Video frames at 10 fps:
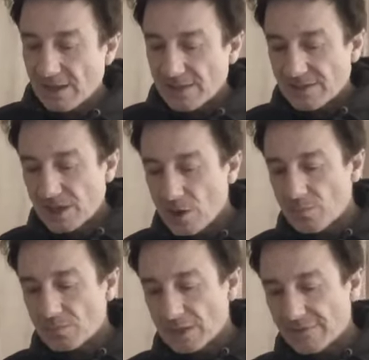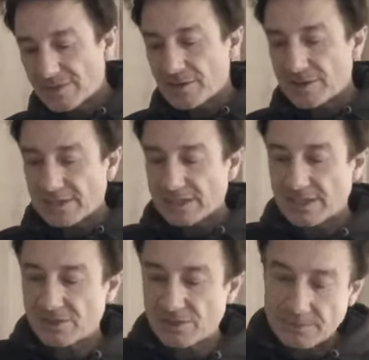So, love sonnet,
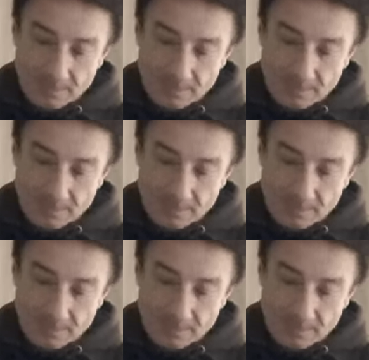etc.